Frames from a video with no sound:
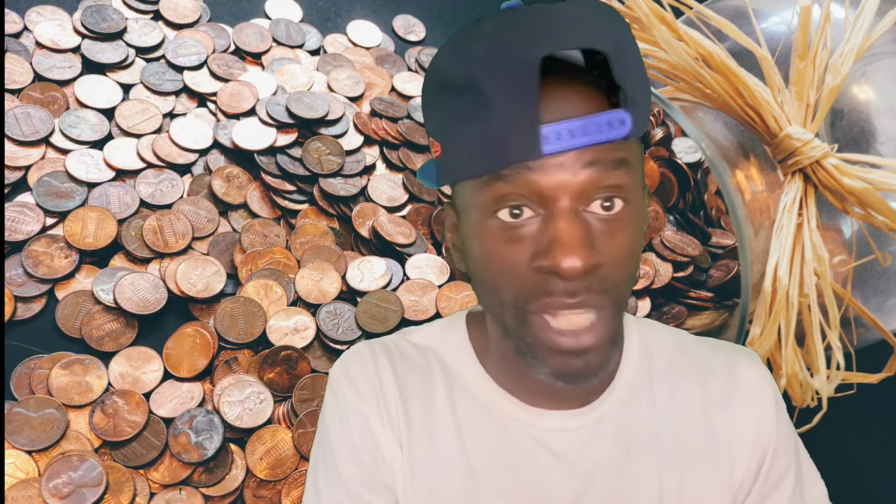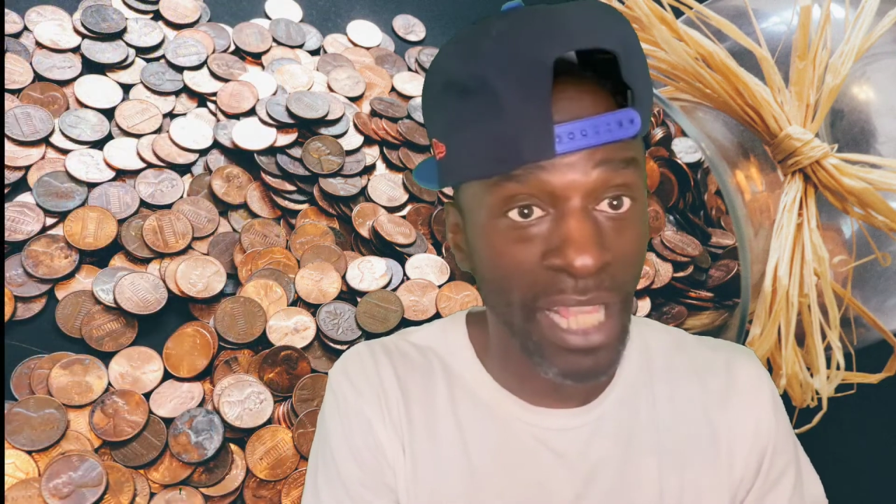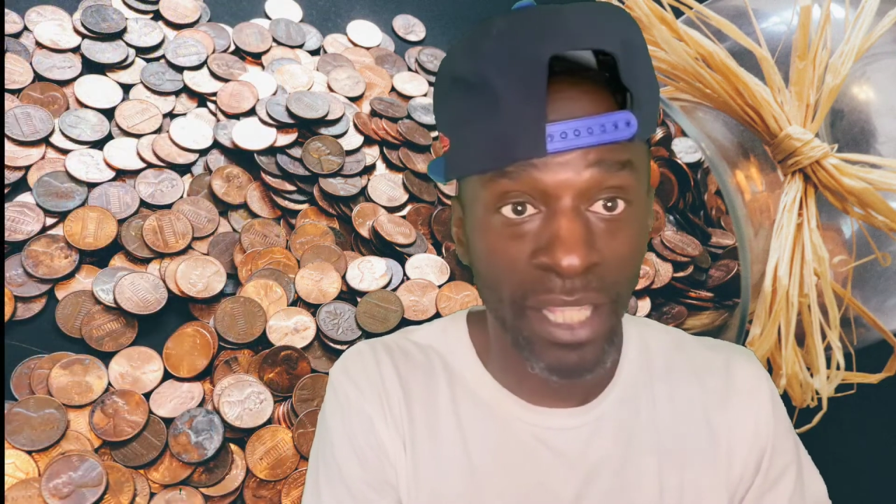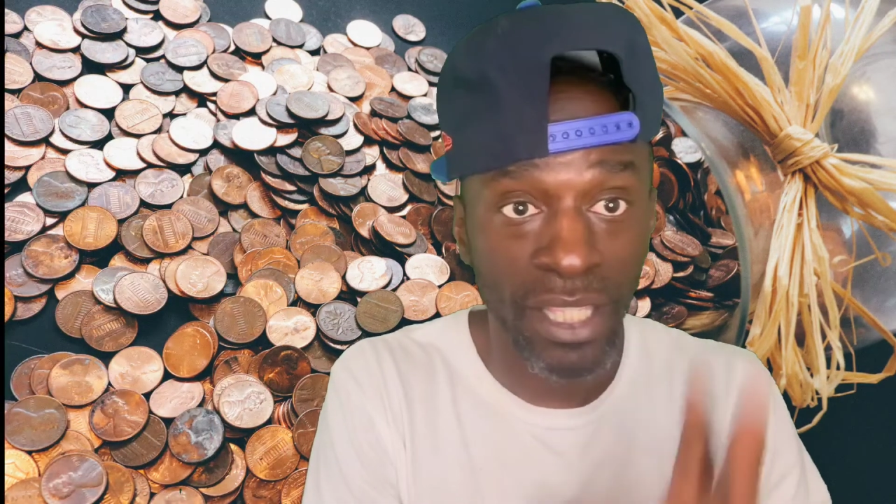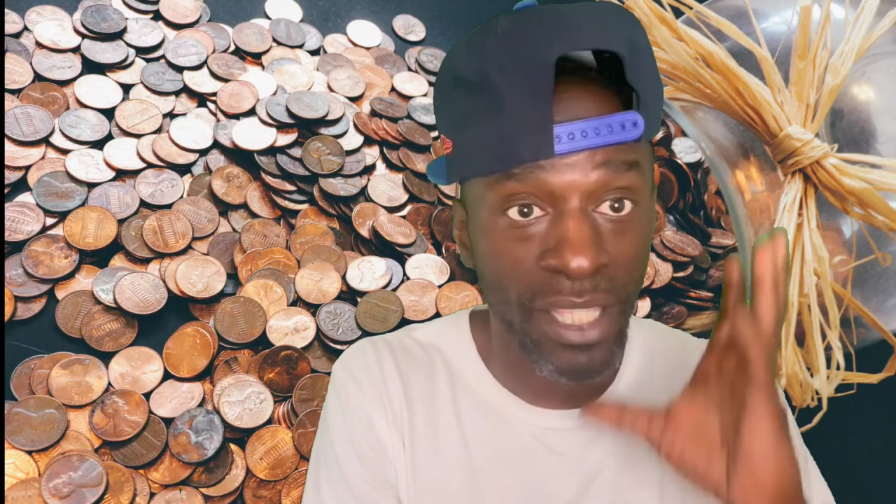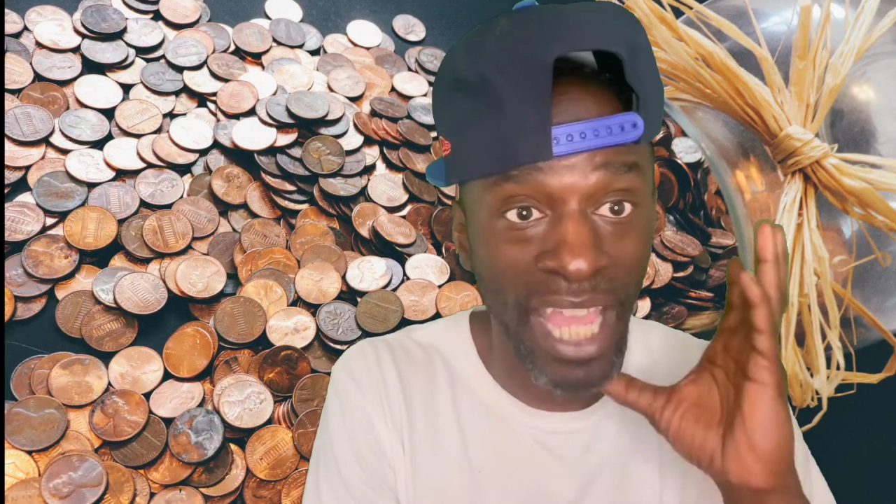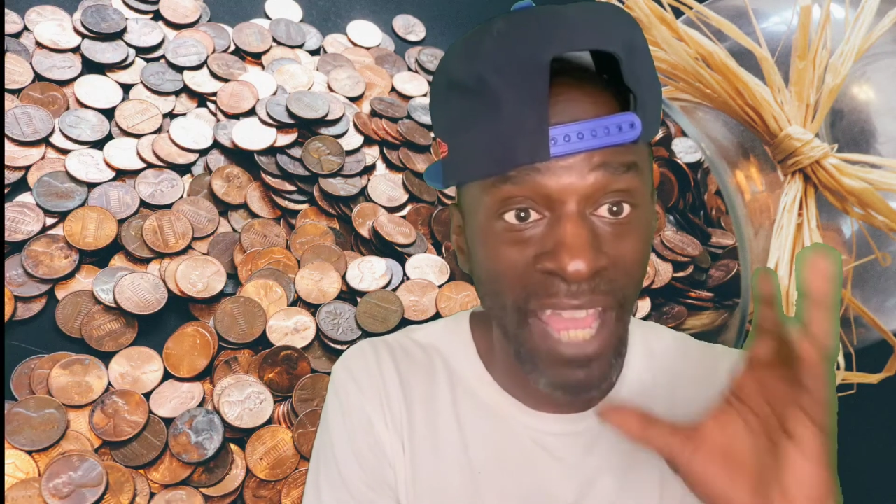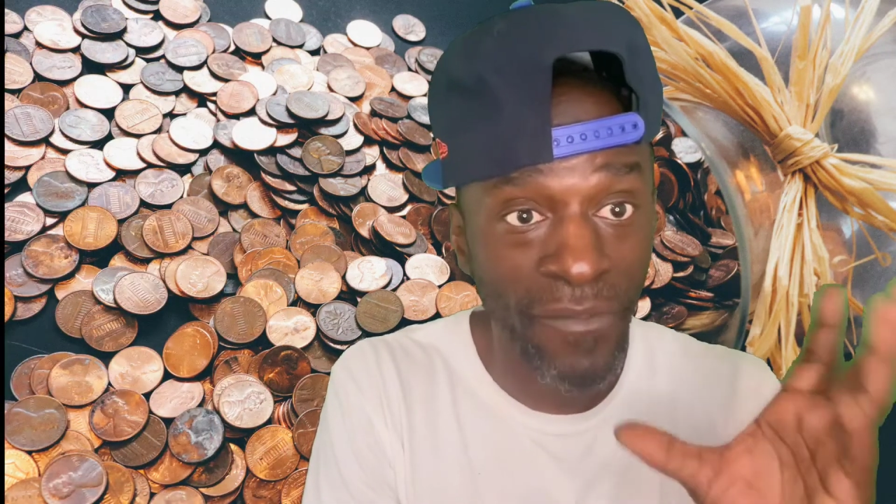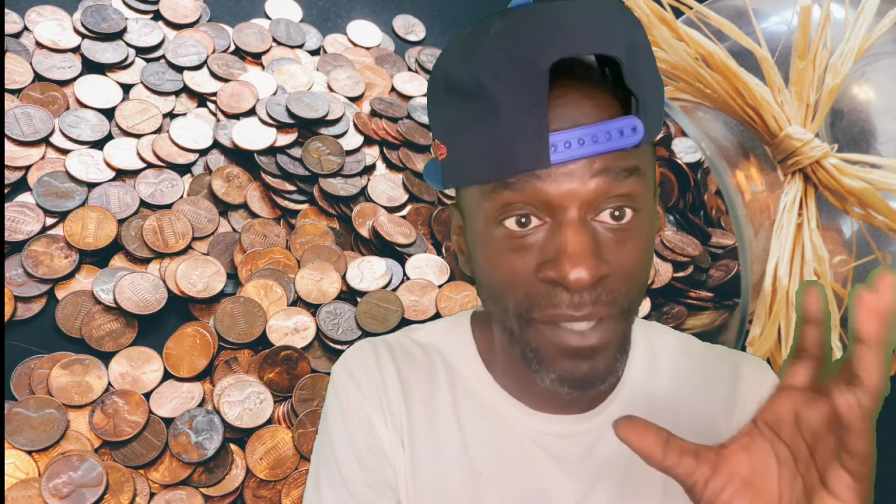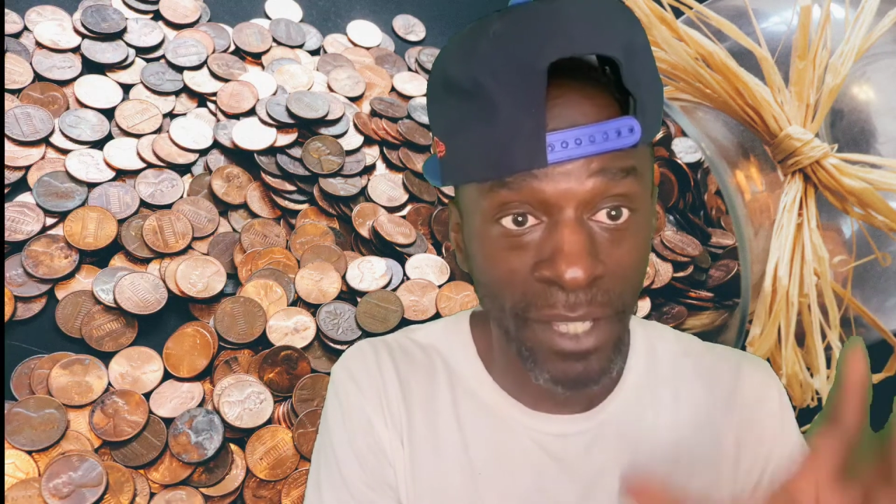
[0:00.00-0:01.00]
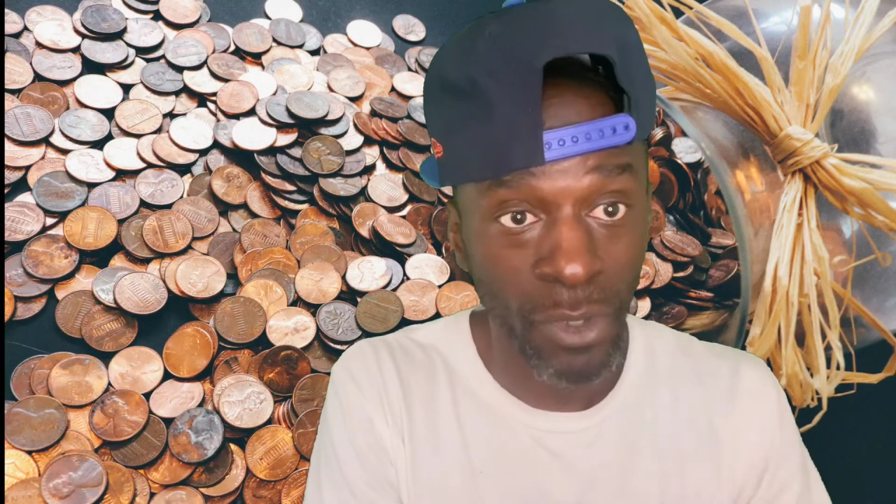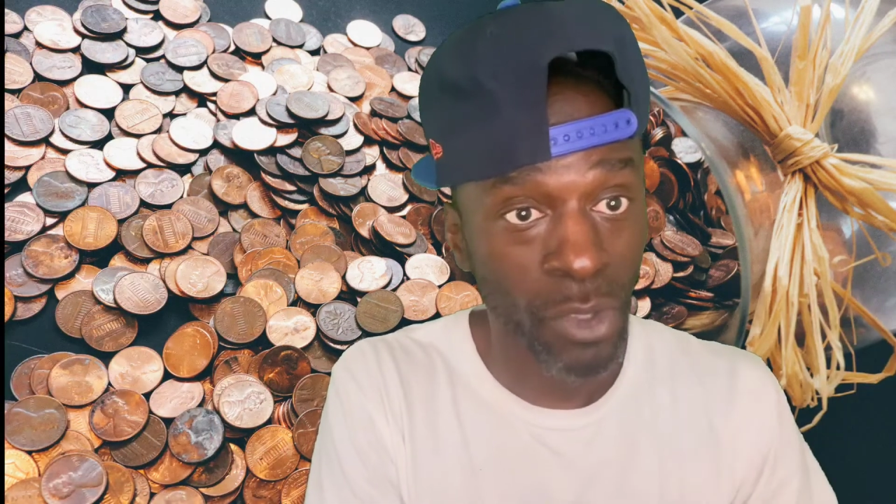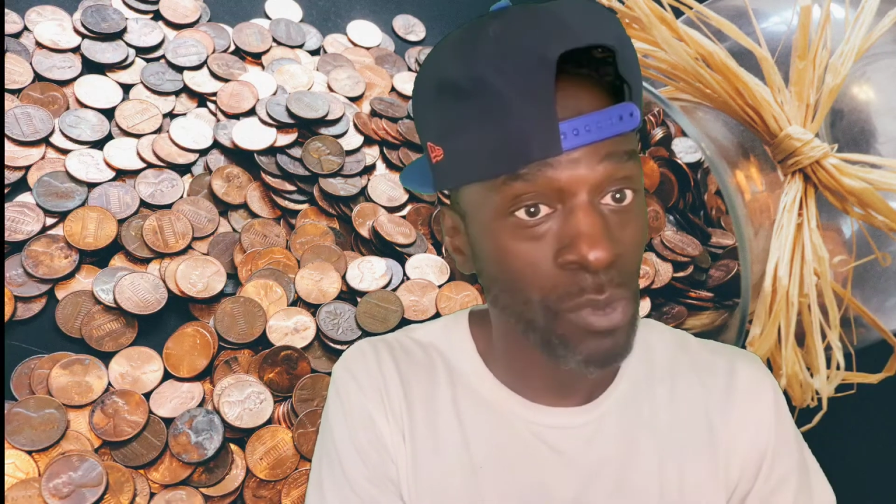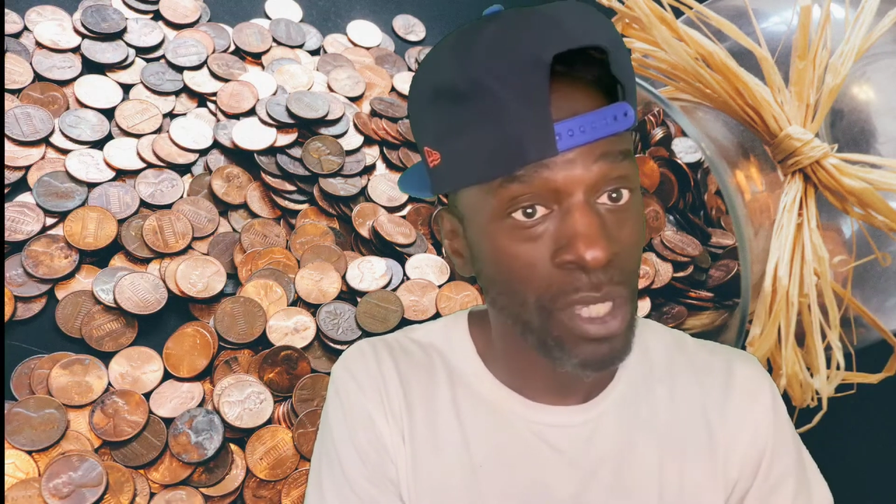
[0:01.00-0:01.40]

with like this is everything to us.